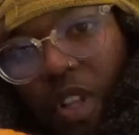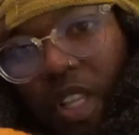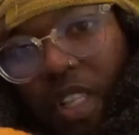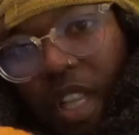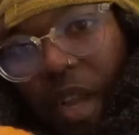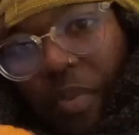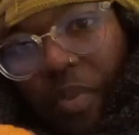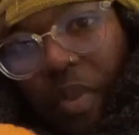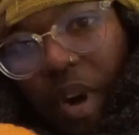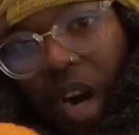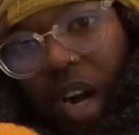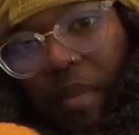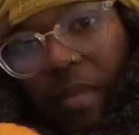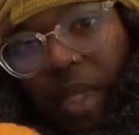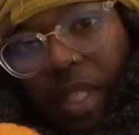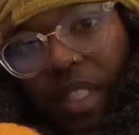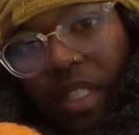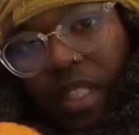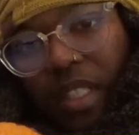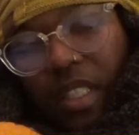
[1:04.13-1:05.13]
this, I
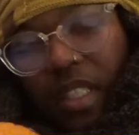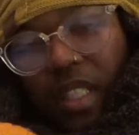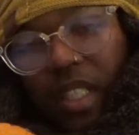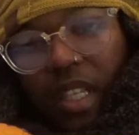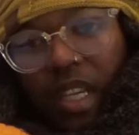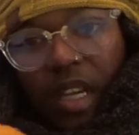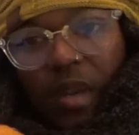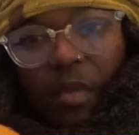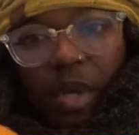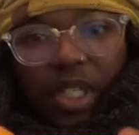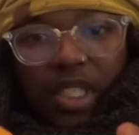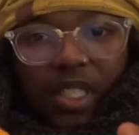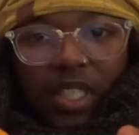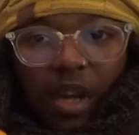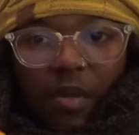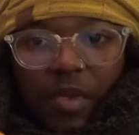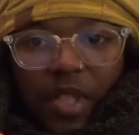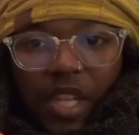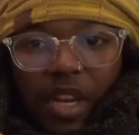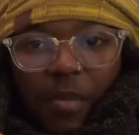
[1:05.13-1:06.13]
promise. But
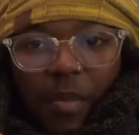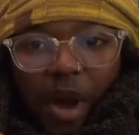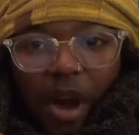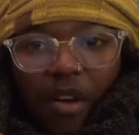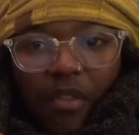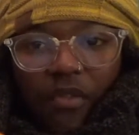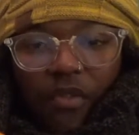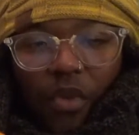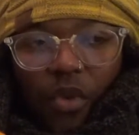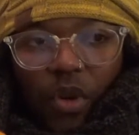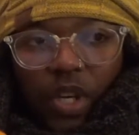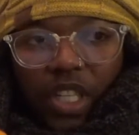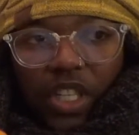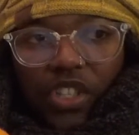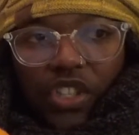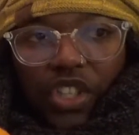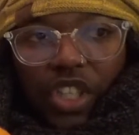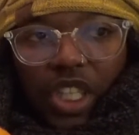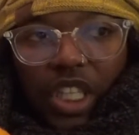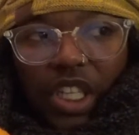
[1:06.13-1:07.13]
something about
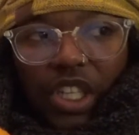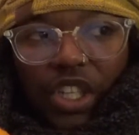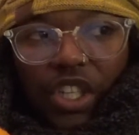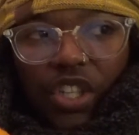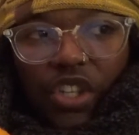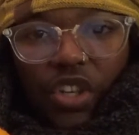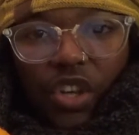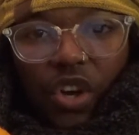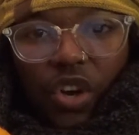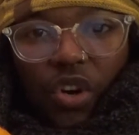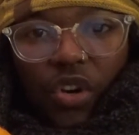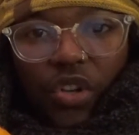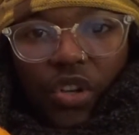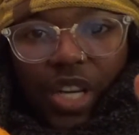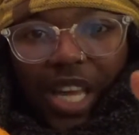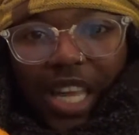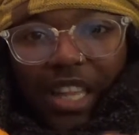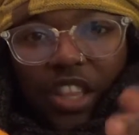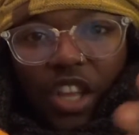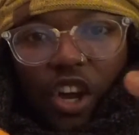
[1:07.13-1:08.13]
voyaging, you know,
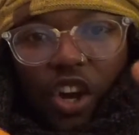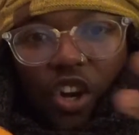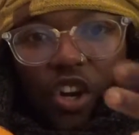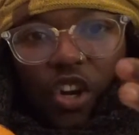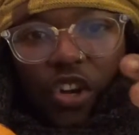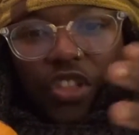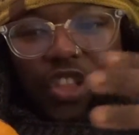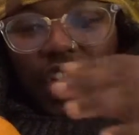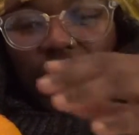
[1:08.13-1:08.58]
you get the earth